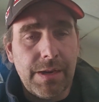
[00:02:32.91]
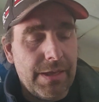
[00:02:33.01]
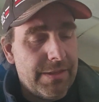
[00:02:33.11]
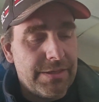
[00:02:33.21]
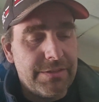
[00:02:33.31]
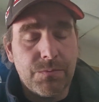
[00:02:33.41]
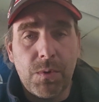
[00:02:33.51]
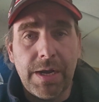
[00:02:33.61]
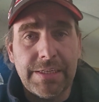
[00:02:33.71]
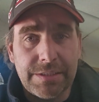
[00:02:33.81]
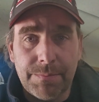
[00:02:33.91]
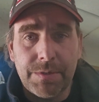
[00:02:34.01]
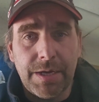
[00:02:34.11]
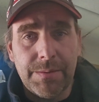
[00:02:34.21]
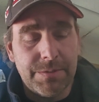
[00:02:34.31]
And this is why
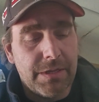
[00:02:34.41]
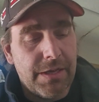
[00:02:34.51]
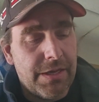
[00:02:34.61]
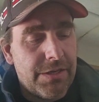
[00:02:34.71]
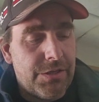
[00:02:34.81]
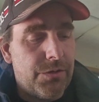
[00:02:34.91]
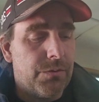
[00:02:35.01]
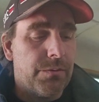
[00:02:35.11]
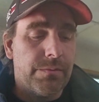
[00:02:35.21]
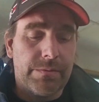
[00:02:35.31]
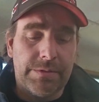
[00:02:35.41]
sometimes you'll